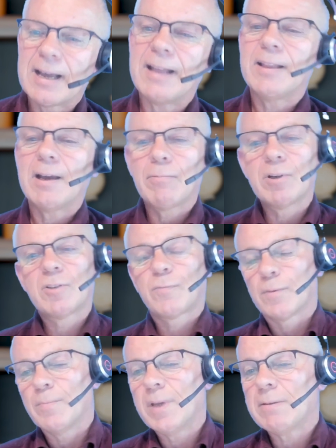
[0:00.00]
And that was,
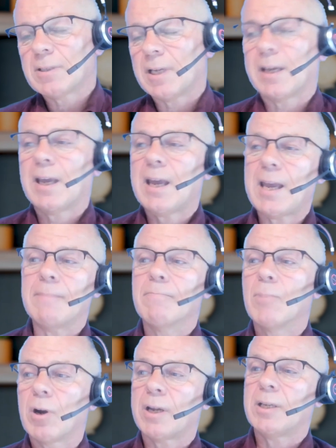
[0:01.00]
for me, it was like, hey,
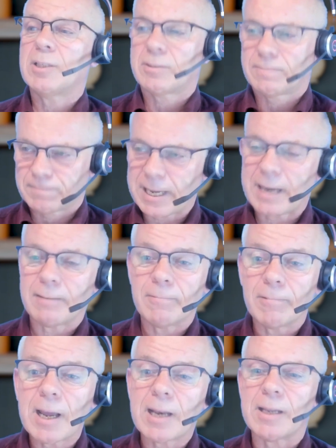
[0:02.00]
market is getting
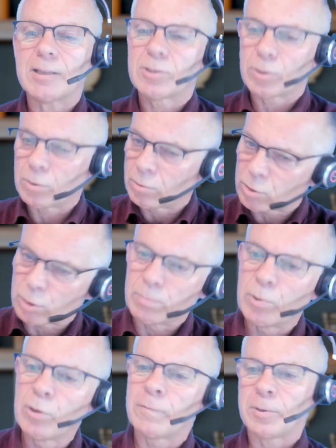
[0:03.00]
ready to
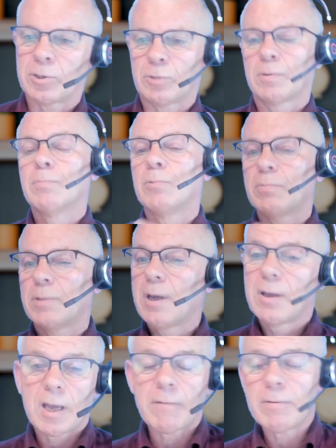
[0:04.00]
move, because
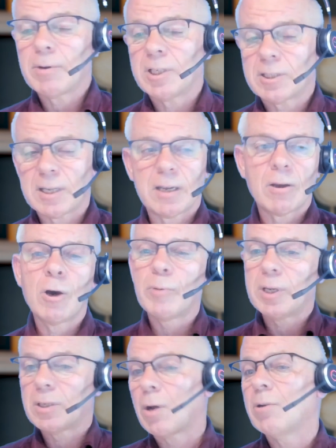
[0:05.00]
everybody's like, oh, we
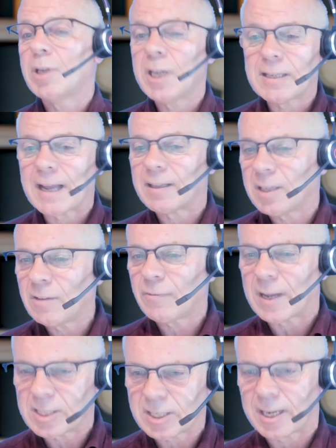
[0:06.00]
don't need that
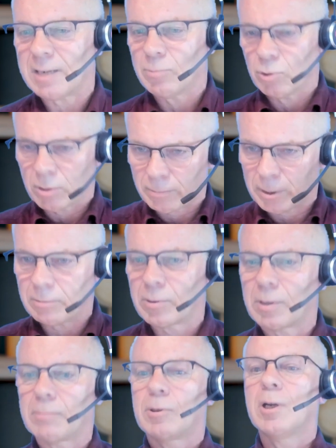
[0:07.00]
defense anymore.
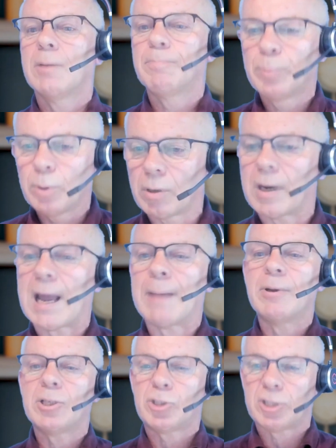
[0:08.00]
We're going to pull our
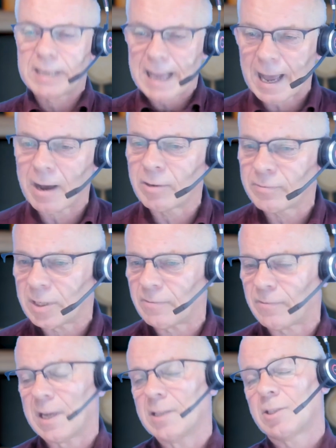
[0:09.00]
ammunition out of
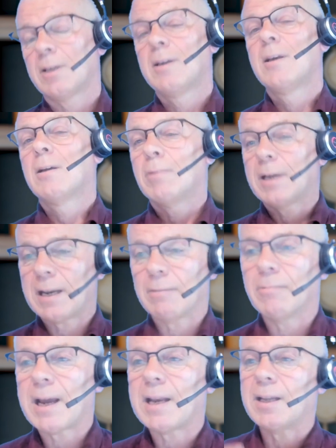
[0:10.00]
defense. We're getting
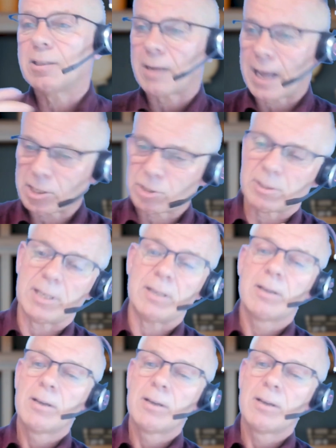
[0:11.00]
ready to actually